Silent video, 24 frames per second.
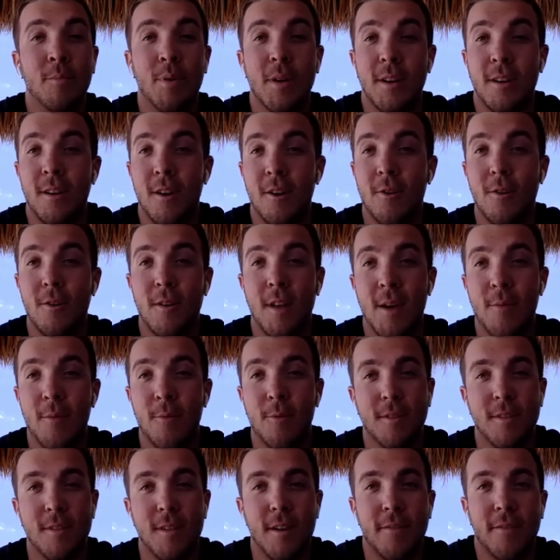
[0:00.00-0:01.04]
But Notre
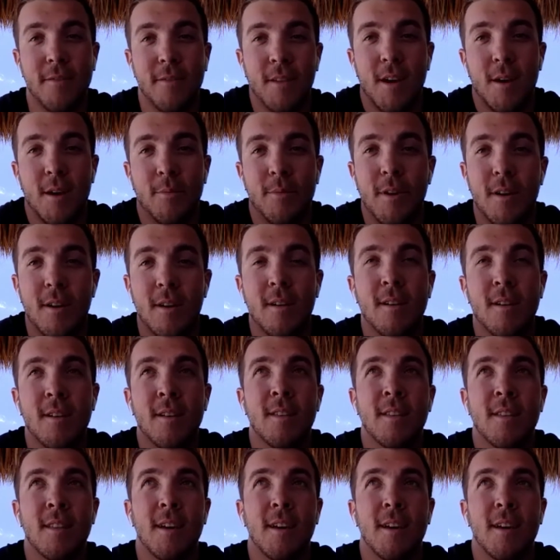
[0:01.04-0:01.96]
Dame was definitely up there.